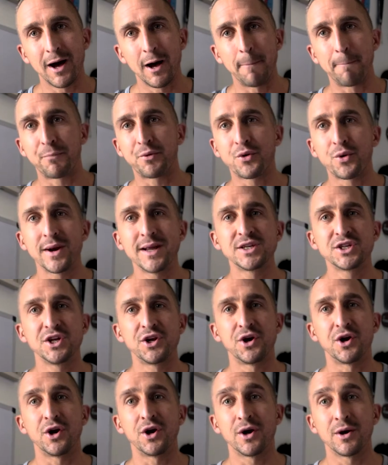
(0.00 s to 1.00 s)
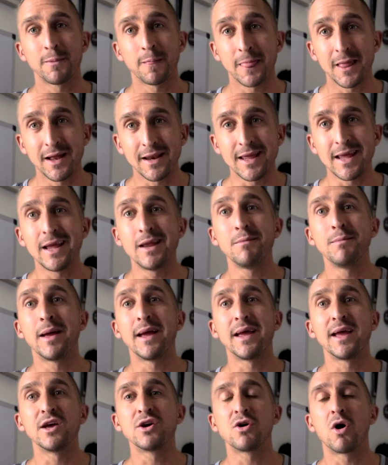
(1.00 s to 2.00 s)
a prisoner, an
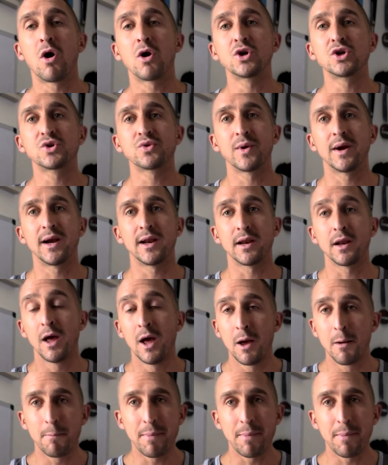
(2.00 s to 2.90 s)
inmate, incarcerated,